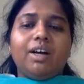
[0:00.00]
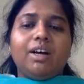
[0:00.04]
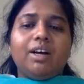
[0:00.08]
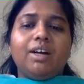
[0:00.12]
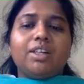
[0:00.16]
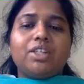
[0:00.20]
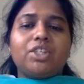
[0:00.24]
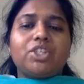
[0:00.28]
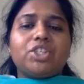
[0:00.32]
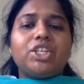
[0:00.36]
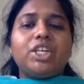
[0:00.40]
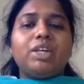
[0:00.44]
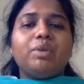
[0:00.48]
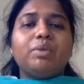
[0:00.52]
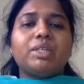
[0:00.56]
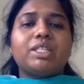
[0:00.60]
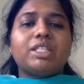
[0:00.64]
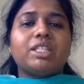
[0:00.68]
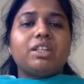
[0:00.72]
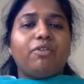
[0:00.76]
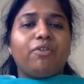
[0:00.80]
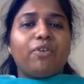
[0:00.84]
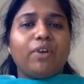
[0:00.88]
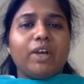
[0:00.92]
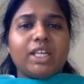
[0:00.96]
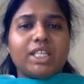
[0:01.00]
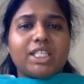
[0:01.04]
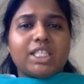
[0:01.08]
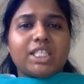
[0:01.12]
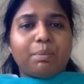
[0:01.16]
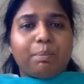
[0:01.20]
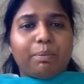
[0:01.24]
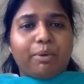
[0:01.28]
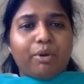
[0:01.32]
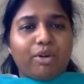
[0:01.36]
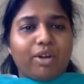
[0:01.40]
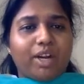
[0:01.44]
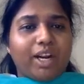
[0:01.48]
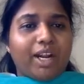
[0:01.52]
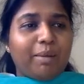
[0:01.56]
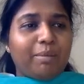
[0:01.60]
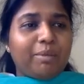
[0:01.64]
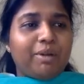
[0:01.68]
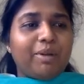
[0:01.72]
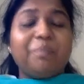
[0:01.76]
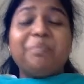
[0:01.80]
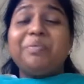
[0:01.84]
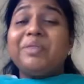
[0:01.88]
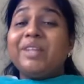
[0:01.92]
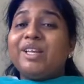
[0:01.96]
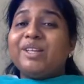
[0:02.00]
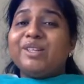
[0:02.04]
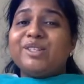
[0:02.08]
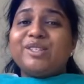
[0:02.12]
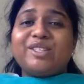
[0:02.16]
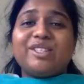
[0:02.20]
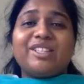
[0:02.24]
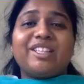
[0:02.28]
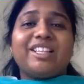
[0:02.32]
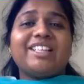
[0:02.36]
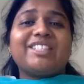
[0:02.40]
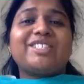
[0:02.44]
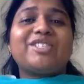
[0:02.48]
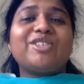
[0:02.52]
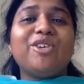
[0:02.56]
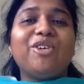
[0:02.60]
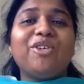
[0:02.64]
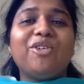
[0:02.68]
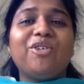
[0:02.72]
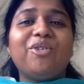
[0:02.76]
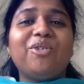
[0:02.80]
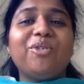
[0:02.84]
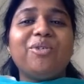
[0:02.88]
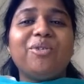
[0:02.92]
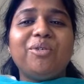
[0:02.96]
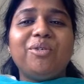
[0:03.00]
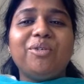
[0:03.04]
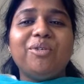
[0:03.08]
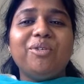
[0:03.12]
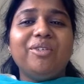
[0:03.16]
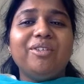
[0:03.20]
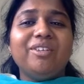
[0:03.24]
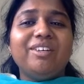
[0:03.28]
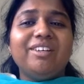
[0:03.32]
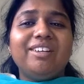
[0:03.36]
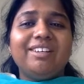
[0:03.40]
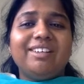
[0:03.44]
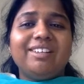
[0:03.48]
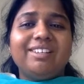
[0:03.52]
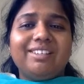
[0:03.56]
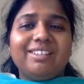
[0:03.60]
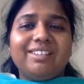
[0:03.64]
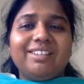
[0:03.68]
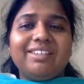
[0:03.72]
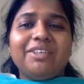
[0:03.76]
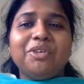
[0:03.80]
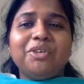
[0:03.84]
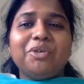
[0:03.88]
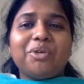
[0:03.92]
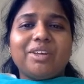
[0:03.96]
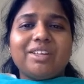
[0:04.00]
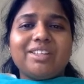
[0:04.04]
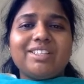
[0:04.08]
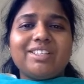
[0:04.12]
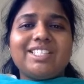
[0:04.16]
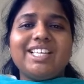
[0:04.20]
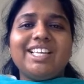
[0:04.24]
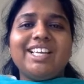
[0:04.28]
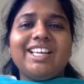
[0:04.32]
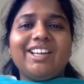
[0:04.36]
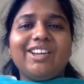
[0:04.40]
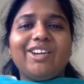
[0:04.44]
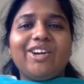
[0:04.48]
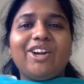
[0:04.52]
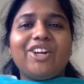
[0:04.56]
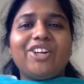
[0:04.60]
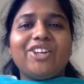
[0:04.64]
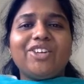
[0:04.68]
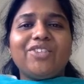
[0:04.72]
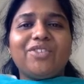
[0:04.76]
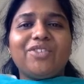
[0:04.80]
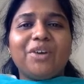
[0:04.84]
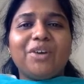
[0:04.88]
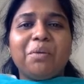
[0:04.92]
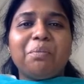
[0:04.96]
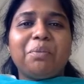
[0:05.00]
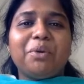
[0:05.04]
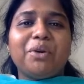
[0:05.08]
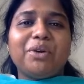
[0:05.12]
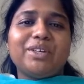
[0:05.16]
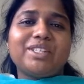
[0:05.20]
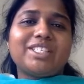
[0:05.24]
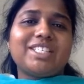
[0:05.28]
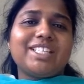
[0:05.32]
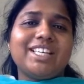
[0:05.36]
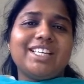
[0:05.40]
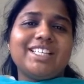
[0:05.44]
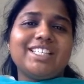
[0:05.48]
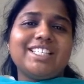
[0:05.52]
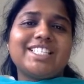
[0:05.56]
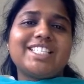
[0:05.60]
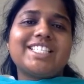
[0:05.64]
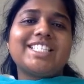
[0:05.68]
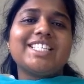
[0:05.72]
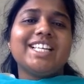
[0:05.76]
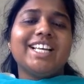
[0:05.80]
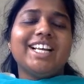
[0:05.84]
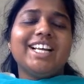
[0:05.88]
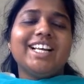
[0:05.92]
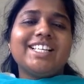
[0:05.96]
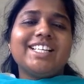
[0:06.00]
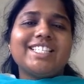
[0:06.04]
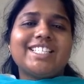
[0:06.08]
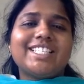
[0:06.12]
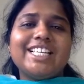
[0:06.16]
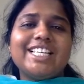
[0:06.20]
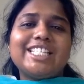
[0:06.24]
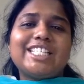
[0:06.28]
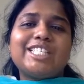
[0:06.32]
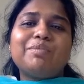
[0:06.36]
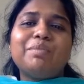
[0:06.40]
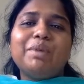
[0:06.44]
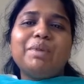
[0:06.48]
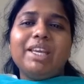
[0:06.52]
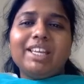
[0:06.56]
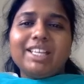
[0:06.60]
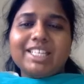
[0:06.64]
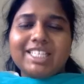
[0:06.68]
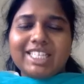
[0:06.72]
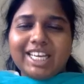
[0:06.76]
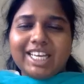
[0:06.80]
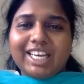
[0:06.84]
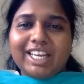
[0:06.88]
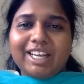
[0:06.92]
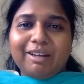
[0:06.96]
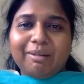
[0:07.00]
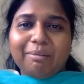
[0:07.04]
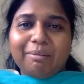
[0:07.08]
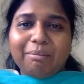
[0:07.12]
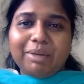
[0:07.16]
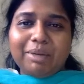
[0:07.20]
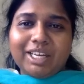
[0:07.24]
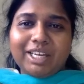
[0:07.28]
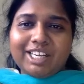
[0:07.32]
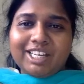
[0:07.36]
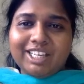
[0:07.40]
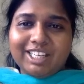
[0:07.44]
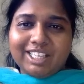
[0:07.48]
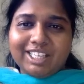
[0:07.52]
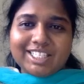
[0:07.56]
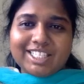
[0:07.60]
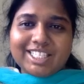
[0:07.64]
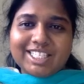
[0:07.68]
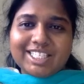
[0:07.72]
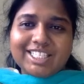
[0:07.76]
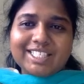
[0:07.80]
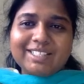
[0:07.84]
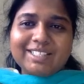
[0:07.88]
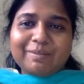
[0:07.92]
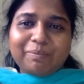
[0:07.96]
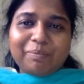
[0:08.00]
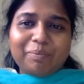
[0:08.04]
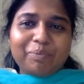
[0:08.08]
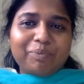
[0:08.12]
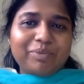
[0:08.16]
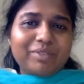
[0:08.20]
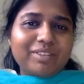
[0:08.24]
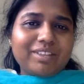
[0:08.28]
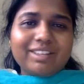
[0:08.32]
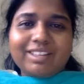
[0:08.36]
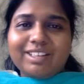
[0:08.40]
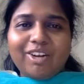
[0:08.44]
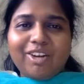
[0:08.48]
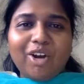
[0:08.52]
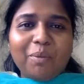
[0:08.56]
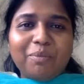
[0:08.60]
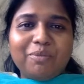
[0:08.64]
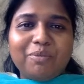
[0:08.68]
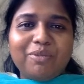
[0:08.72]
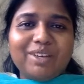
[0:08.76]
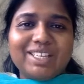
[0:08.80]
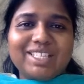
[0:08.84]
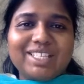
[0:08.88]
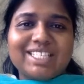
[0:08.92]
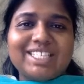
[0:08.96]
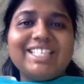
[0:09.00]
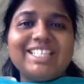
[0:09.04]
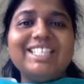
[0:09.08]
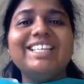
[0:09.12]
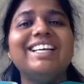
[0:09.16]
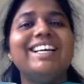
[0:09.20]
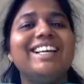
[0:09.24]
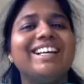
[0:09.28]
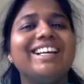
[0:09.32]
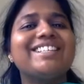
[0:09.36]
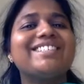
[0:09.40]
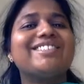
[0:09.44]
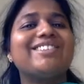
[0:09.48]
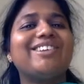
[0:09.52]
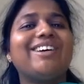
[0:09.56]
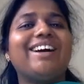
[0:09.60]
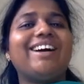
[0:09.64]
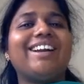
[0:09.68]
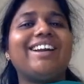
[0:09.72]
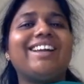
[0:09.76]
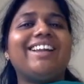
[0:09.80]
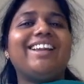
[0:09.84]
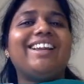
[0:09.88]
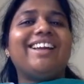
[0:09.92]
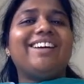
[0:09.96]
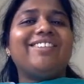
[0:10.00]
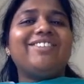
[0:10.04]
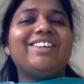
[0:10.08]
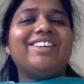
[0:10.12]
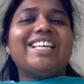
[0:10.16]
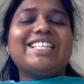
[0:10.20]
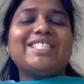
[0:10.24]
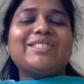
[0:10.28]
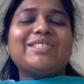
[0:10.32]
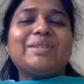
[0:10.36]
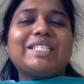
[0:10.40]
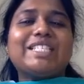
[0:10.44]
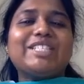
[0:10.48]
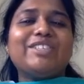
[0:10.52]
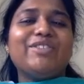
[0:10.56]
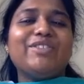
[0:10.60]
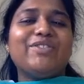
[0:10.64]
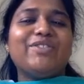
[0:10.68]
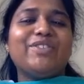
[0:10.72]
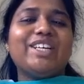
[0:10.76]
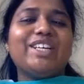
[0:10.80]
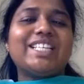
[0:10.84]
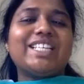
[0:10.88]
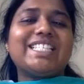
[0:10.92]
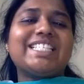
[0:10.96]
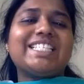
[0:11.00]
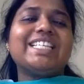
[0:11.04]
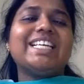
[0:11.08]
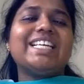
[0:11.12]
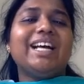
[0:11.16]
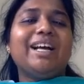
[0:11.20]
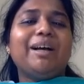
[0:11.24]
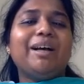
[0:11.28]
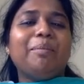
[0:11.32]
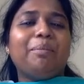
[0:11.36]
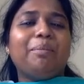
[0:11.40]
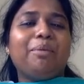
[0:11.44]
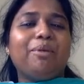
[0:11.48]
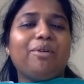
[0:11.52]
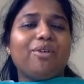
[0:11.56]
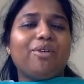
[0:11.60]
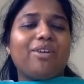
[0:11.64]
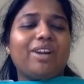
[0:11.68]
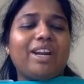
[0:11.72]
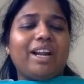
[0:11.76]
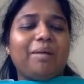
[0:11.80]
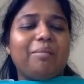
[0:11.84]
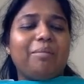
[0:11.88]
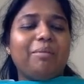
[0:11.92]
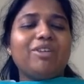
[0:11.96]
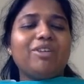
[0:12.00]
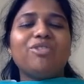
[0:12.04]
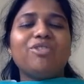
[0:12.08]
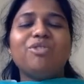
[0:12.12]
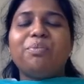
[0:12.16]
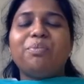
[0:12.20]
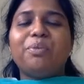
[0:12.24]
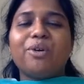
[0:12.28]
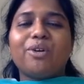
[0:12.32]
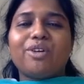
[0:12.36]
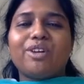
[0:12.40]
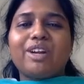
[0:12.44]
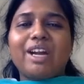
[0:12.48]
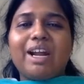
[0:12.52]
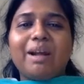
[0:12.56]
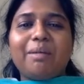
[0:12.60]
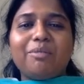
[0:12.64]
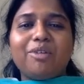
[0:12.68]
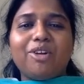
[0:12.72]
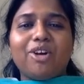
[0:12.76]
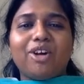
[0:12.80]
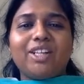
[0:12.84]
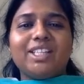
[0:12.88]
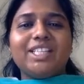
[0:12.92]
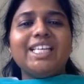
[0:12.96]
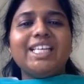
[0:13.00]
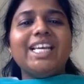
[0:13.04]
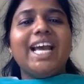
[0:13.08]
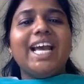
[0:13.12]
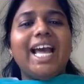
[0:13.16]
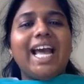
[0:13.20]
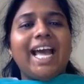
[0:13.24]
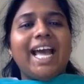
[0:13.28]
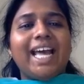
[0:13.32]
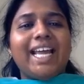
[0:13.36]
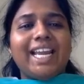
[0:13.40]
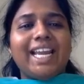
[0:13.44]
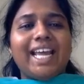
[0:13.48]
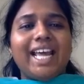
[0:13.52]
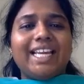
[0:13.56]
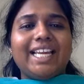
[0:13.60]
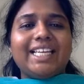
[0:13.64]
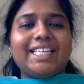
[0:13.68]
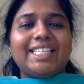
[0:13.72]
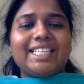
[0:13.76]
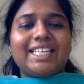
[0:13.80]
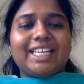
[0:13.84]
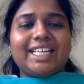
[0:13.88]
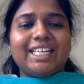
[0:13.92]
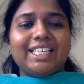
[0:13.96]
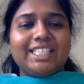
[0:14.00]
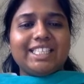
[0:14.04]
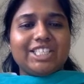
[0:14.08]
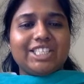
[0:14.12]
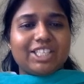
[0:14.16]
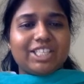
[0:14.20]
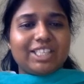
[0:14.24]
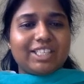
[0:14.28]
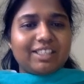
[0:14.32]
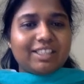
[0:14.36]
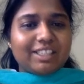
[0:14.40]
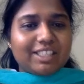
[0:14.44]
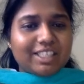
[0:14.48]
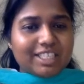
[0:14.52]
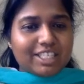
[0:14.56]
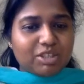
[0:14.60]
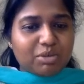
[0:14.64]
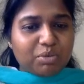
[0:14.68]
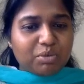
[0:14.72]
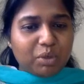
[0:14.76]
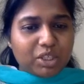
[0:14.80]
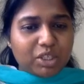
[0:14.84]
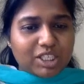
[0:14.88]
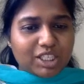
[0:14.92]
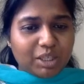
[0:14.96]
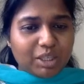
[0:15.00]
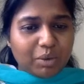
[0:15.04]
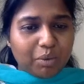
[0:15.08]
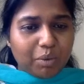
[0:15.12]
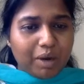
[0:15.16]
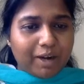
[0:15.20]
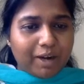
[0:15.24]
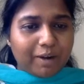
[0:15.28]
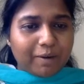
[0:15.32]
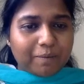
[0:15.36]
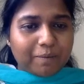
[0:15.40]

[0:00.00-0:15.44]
She was the first programmer. So you can see a lot of computer science seats being taken up by girls, obviously. So Ada Lovelace was the first programmer who programmed on the analytical engine. This was the one.